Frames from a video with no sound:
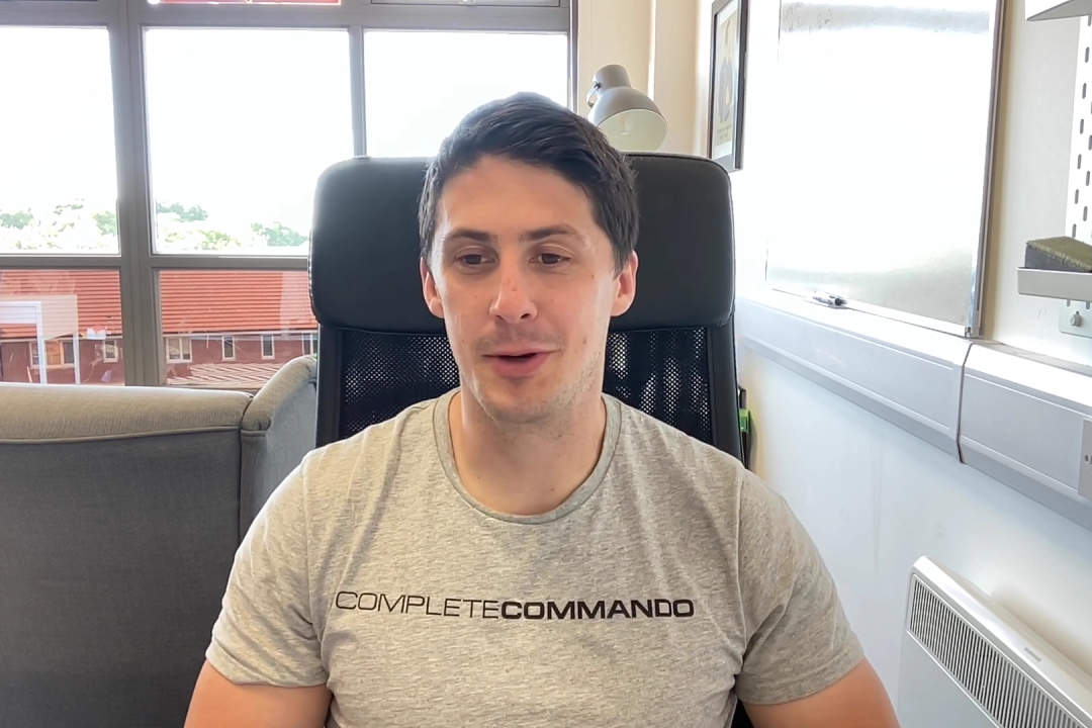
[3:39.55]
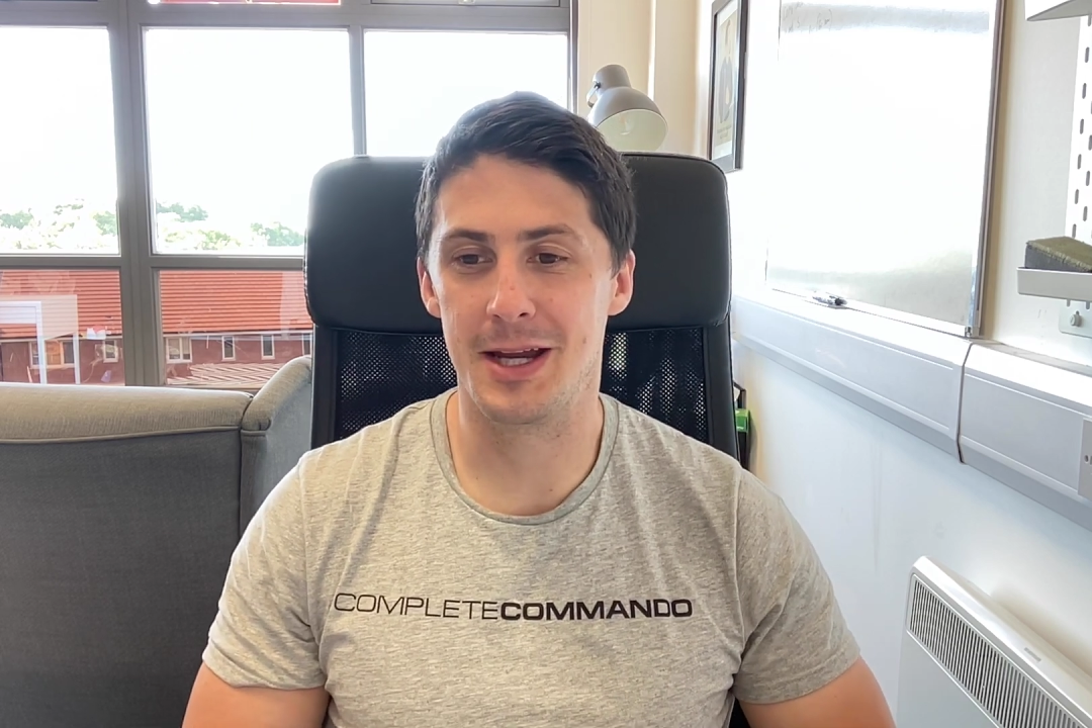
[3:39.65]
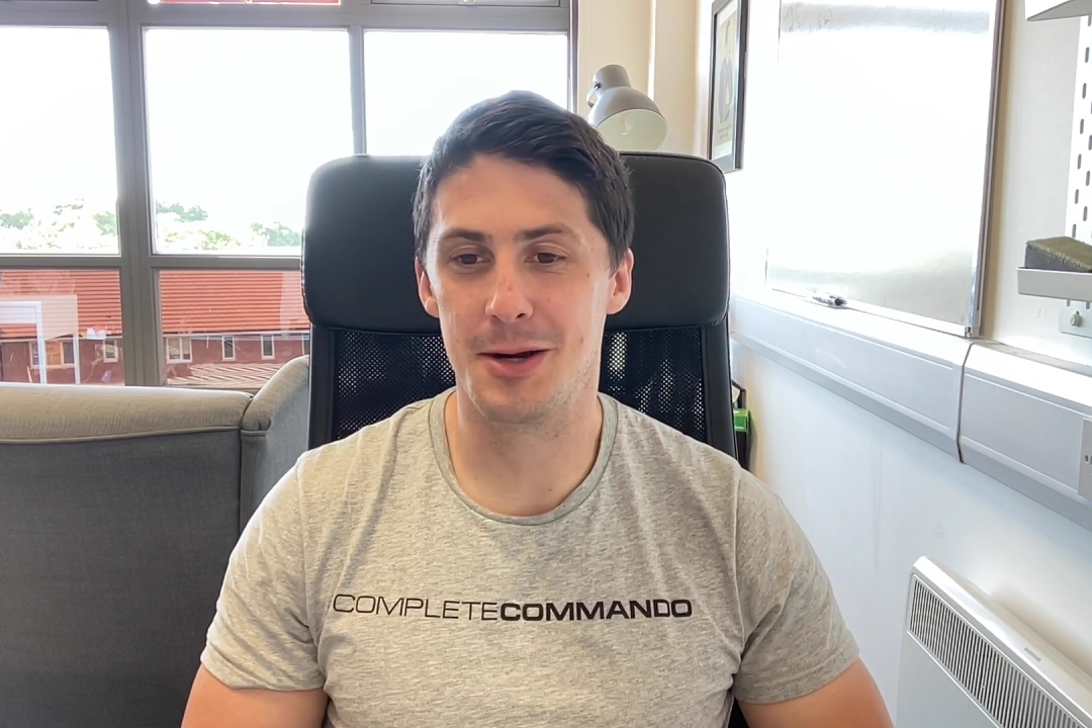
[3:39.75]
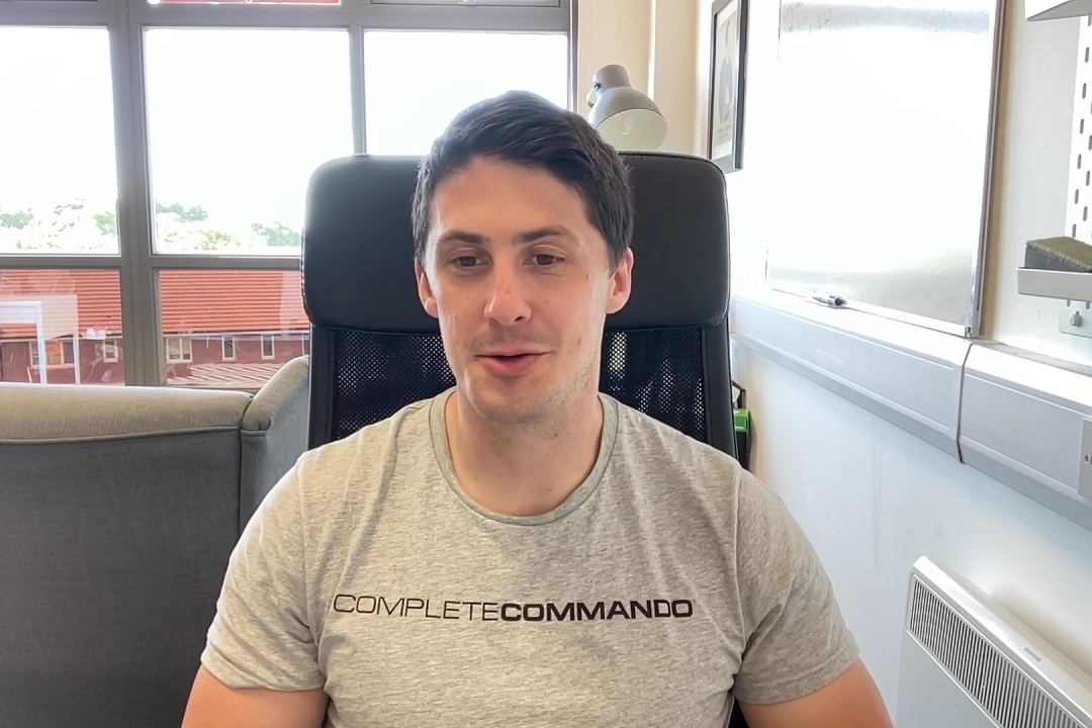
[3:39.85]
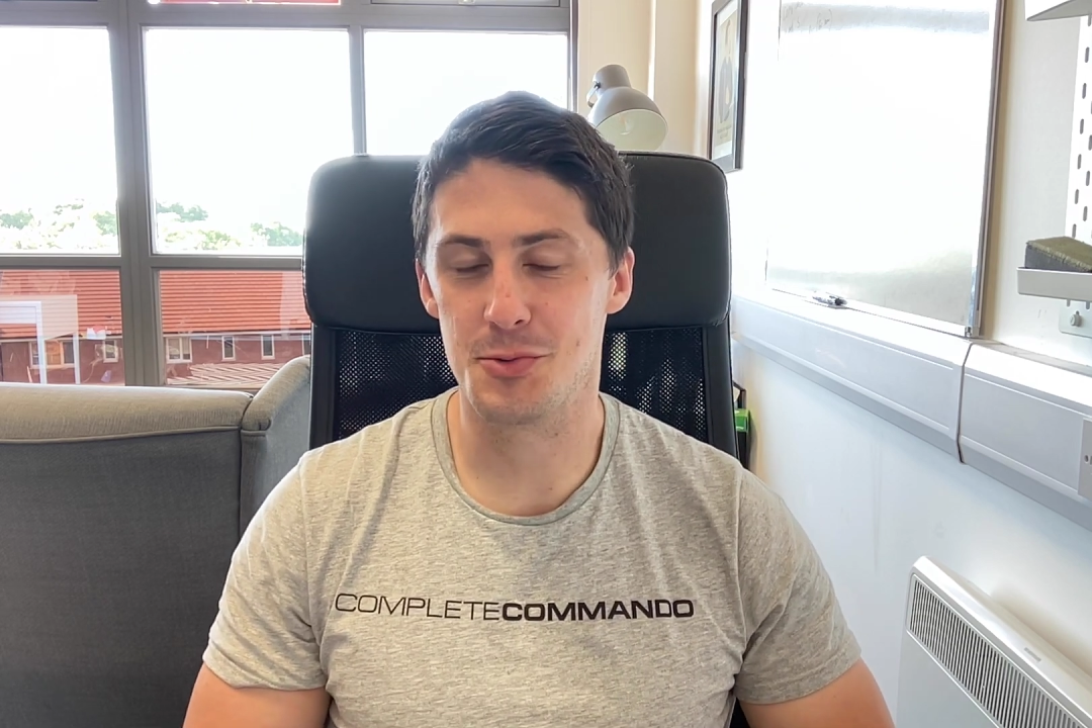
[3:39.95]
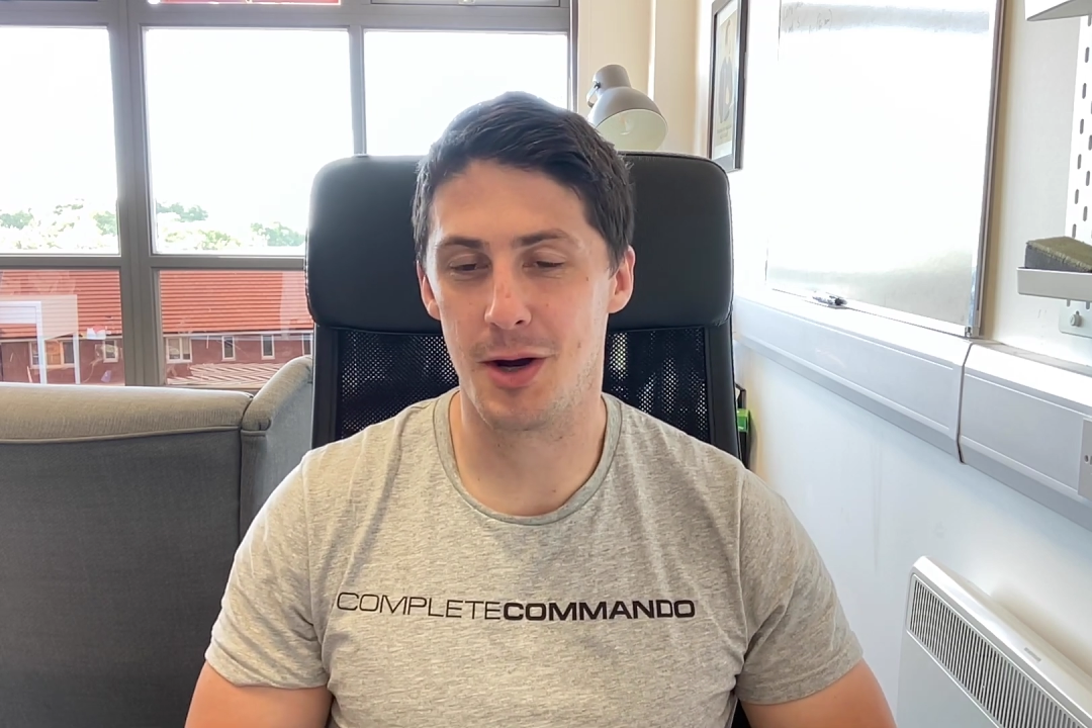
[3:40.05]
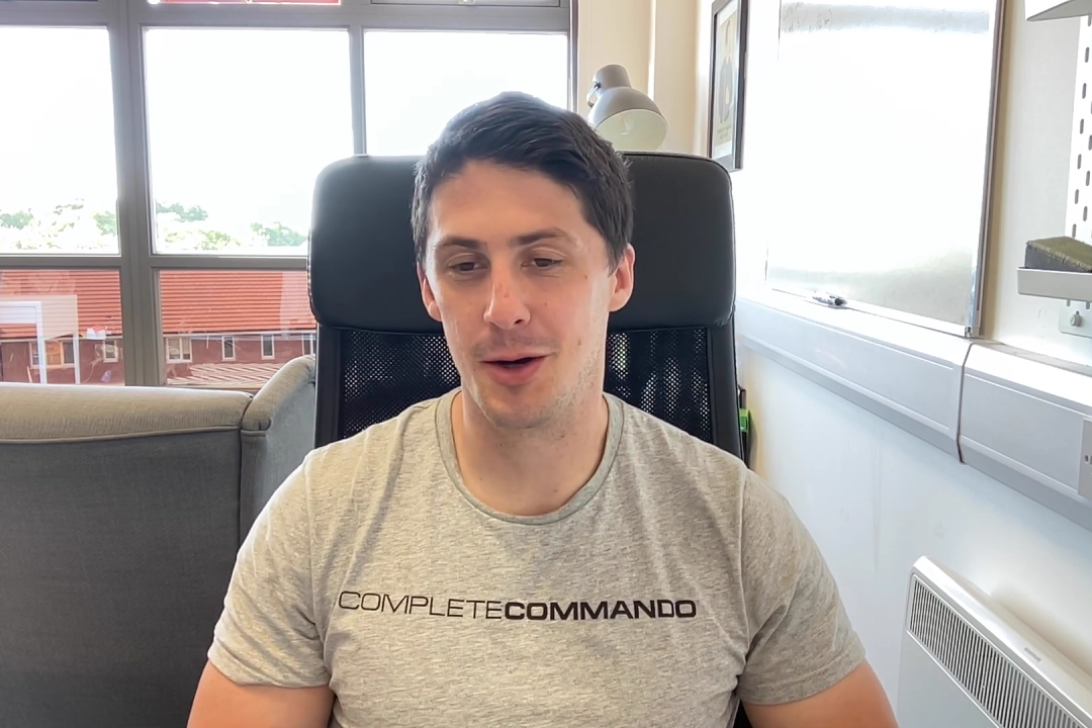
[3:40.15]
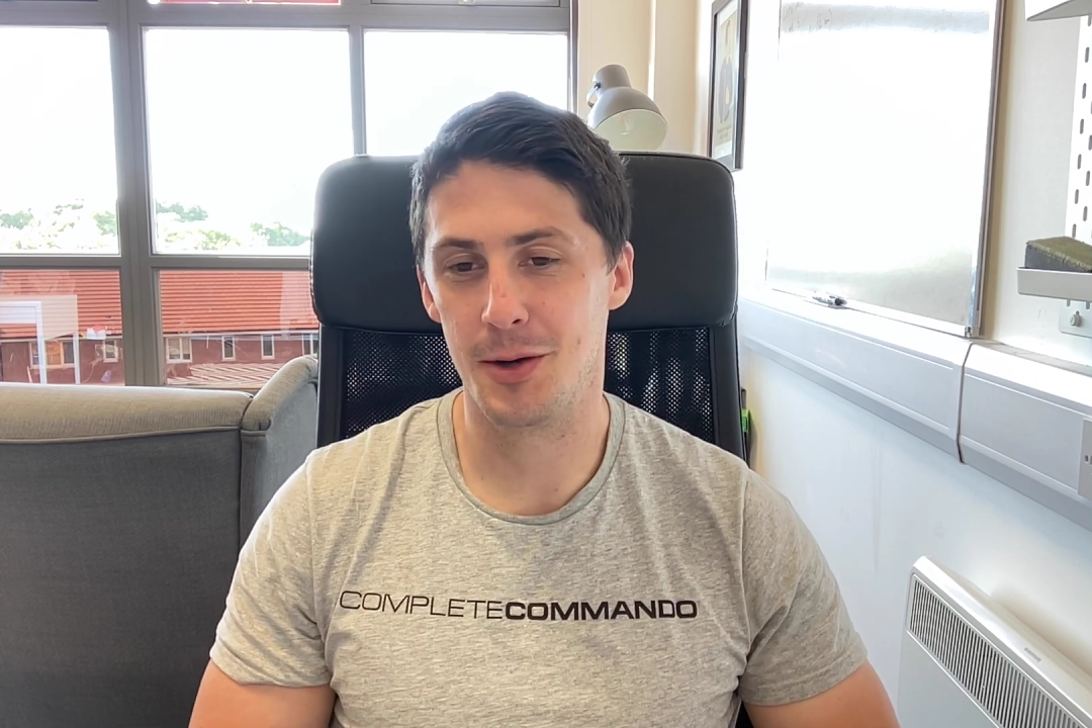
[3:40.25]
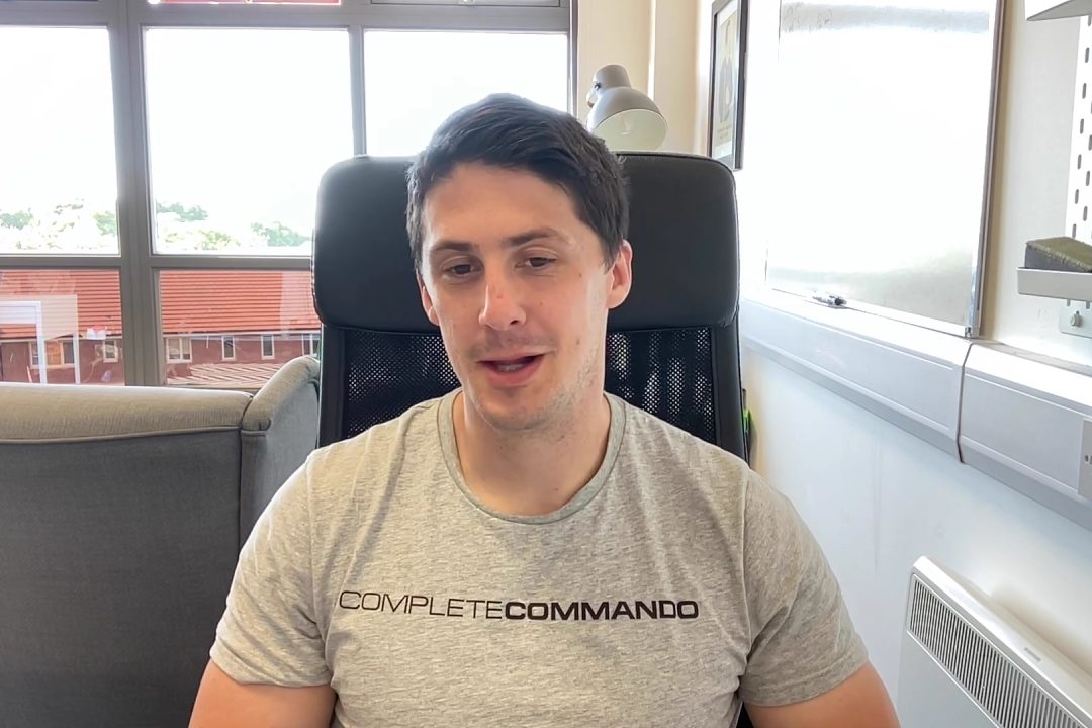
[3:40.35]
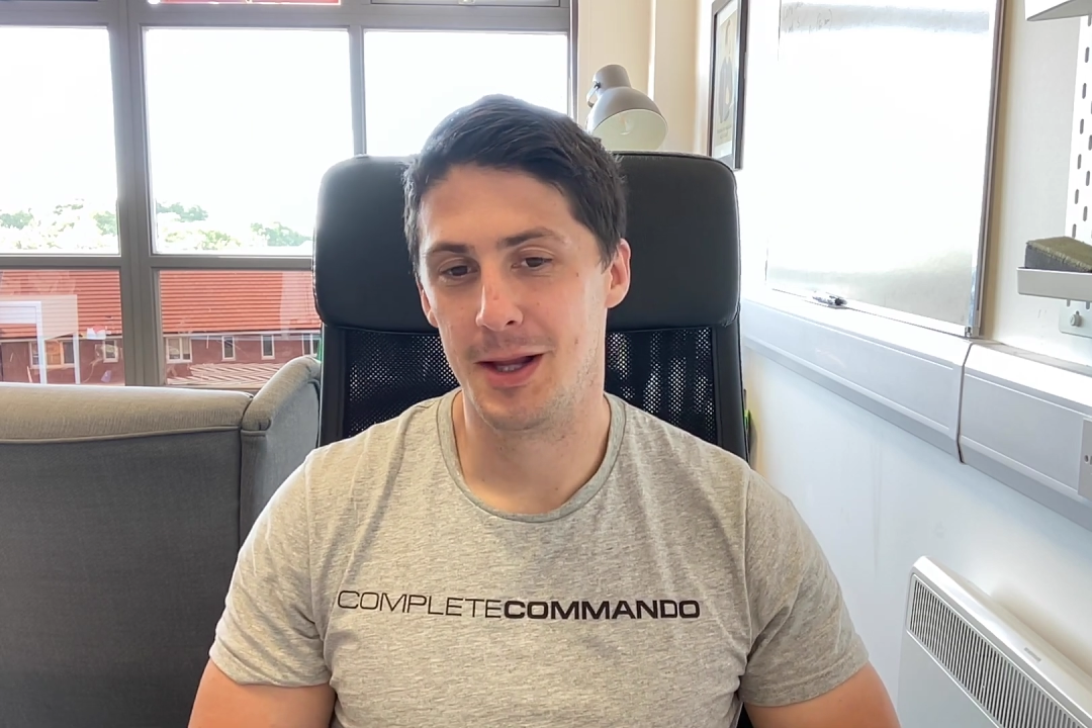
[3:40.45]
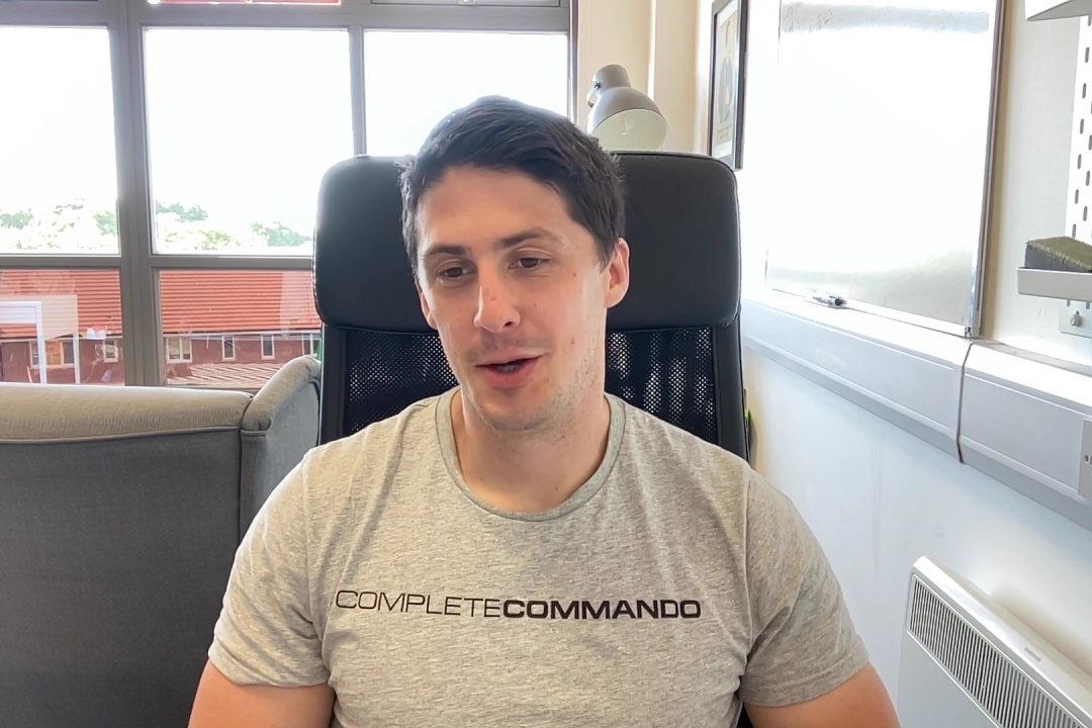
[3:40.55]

here as well,